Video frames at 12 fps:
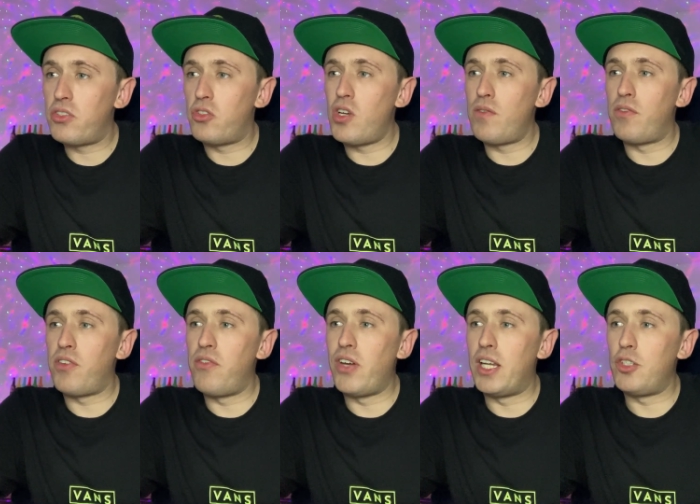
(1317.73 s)
do you have a
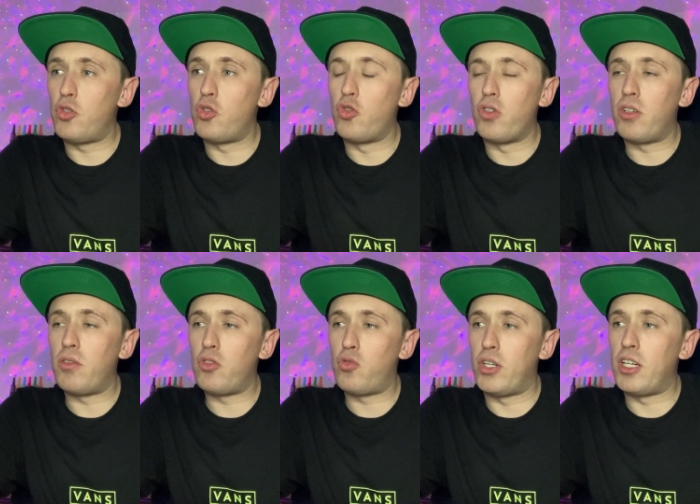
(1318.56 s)
favourite energy
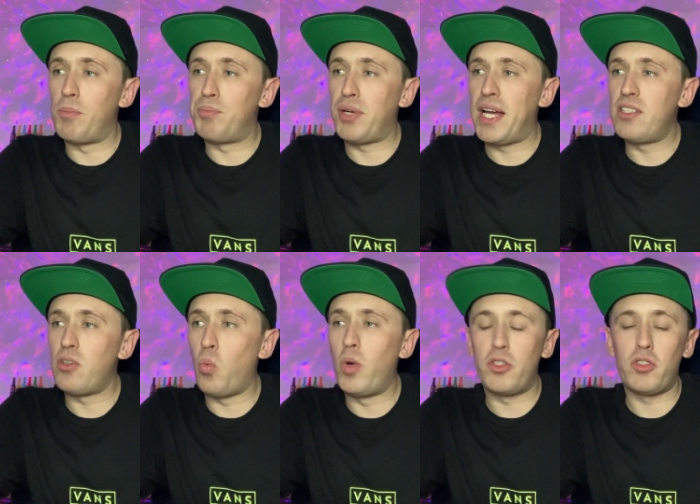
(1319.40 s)
drink brand,
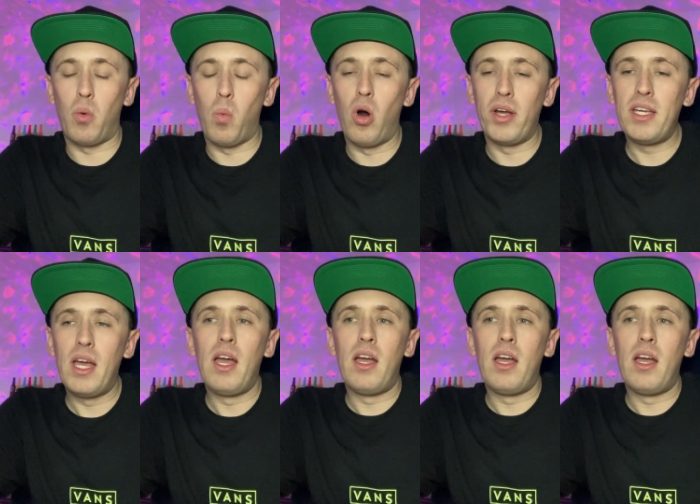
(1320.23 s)
which and why?